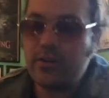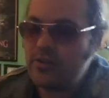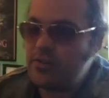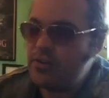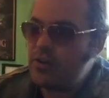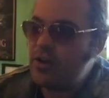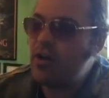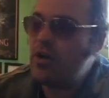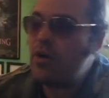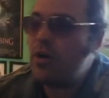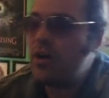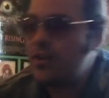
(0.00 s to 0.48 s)

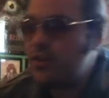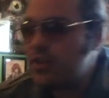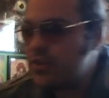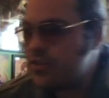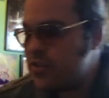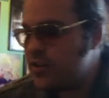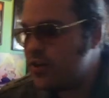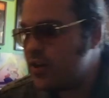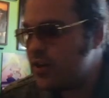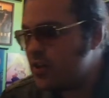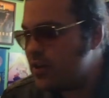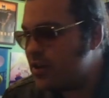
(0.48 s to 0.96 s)
So, and this
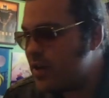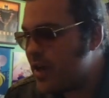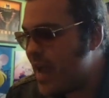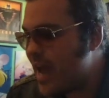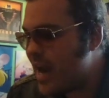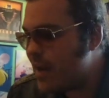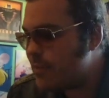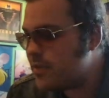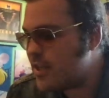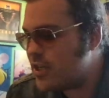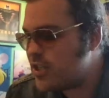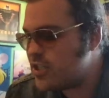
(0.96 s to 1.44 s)
is another
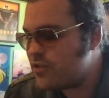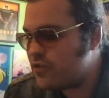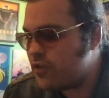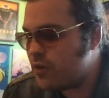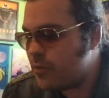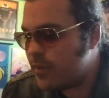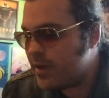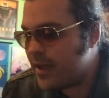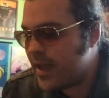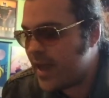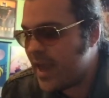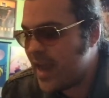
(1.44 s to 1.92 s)
adaptation
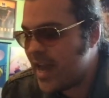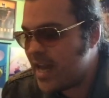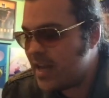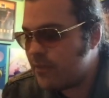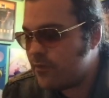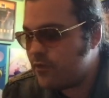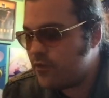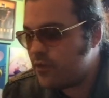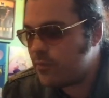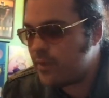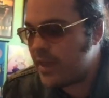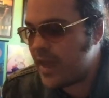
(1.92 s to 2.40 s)
from the
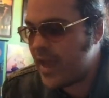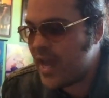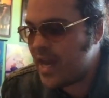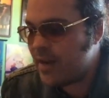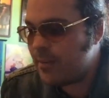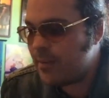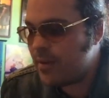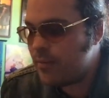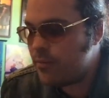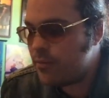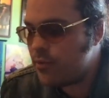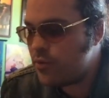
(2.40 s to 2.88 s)

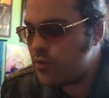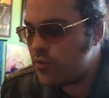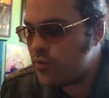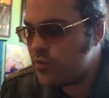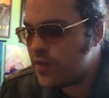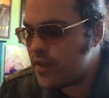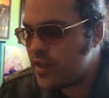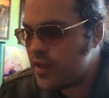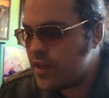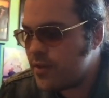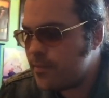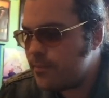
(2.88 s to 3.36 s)
anime
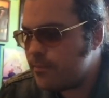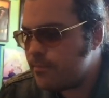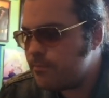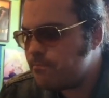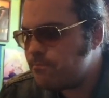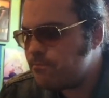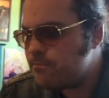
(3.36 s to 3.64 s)
movie